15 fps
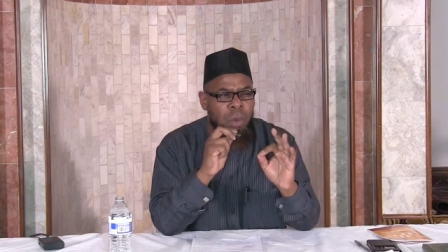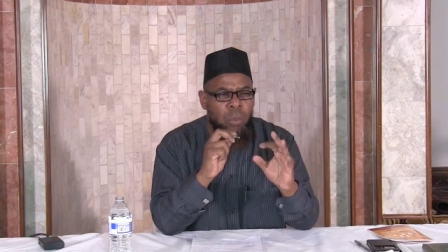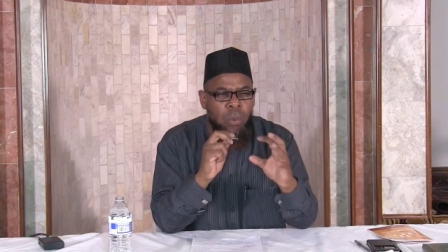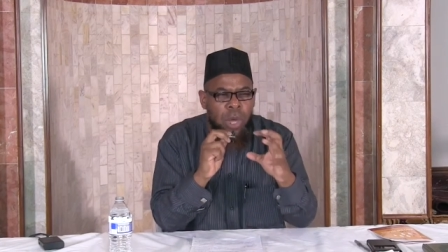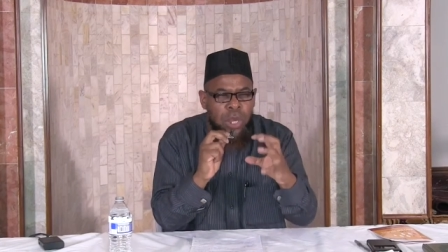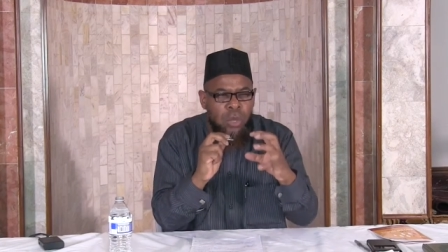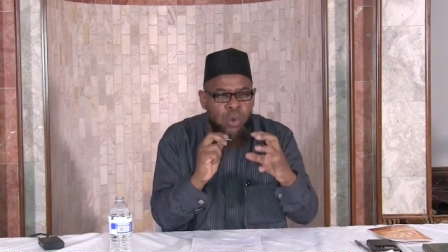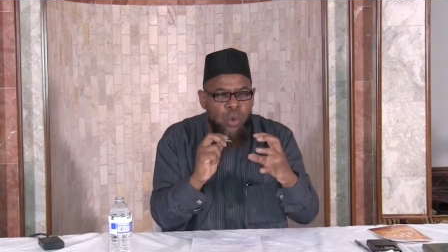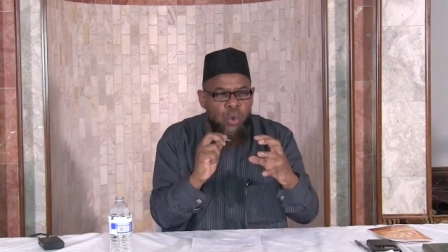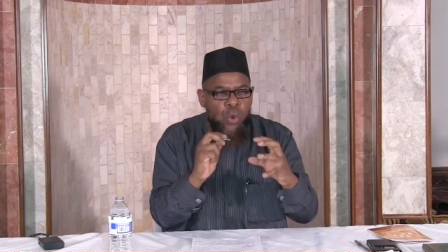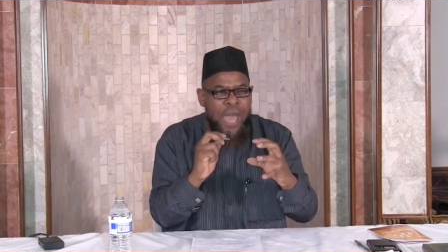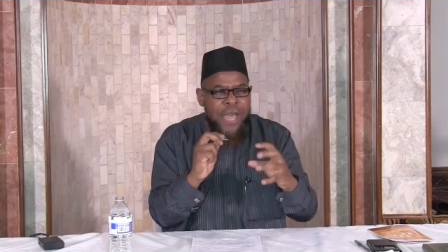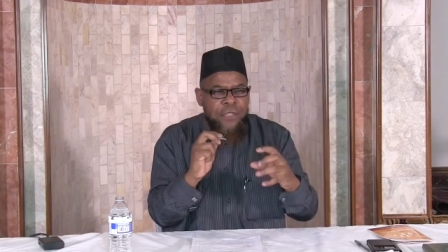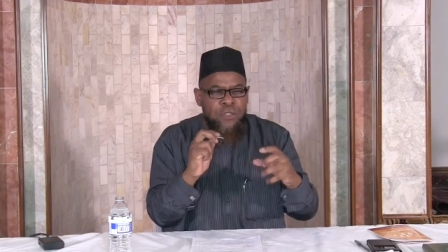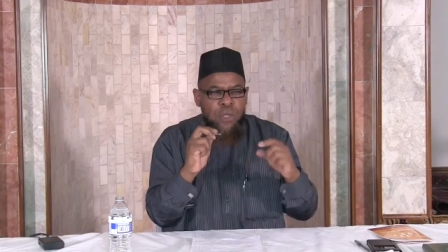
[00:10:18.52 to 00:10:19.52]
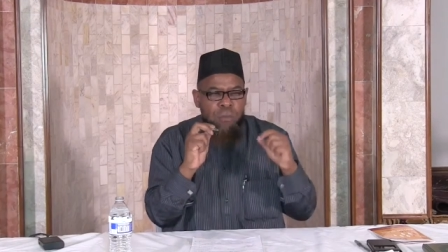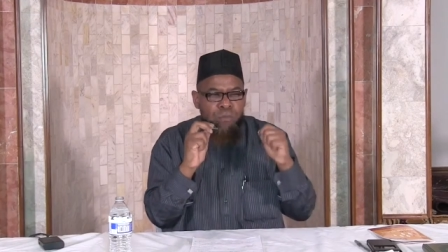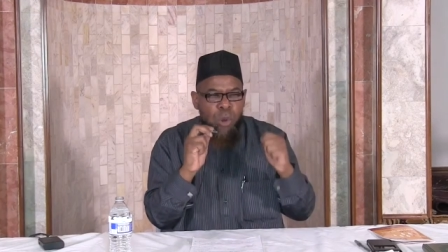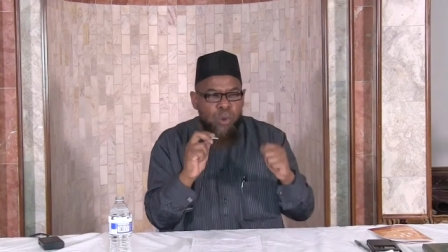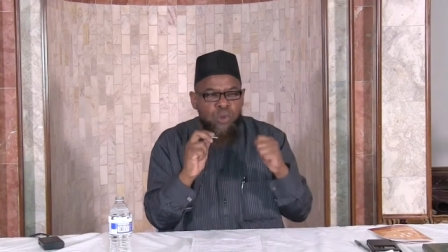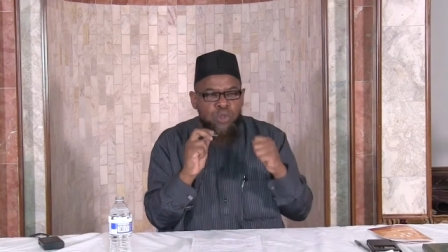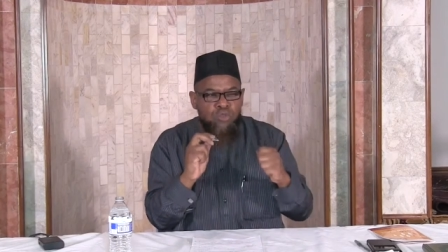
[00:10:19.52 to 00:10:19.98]
the one who has the
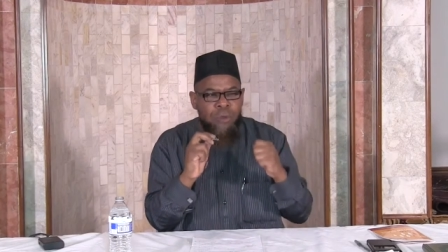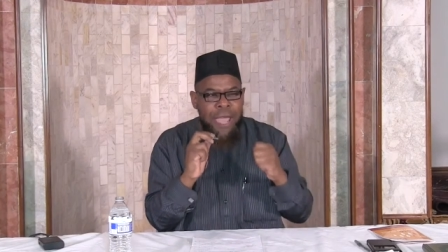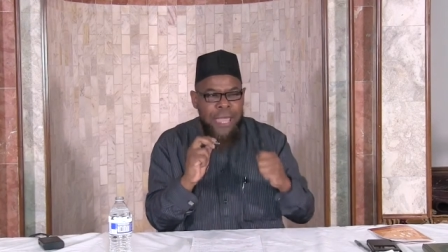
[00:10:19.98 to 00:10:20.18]
most